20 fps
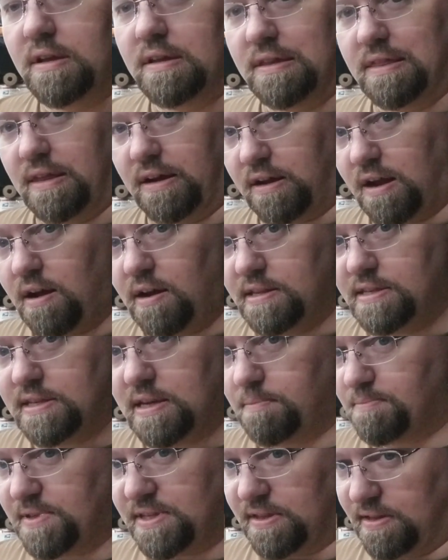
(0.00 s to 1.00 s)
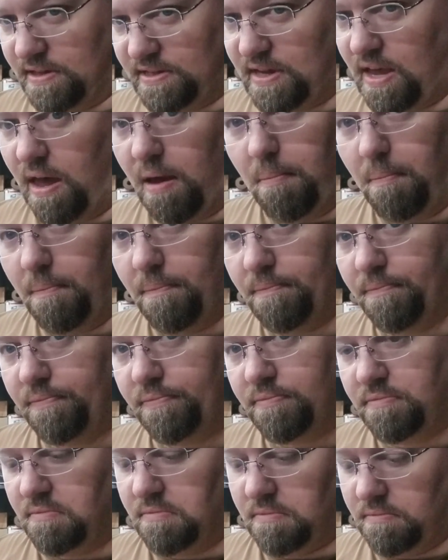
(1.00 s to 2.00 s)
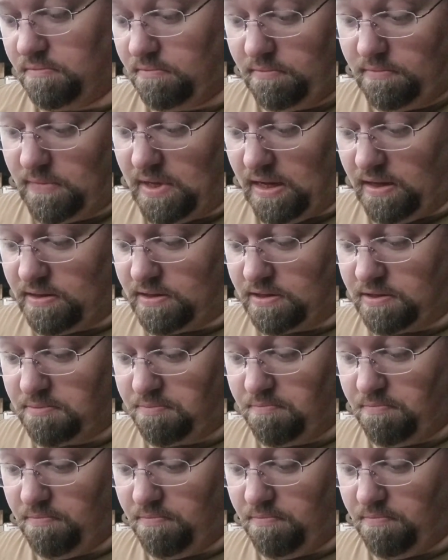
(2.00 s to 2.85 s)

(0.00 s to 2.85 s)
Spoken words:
the concept's the same. It's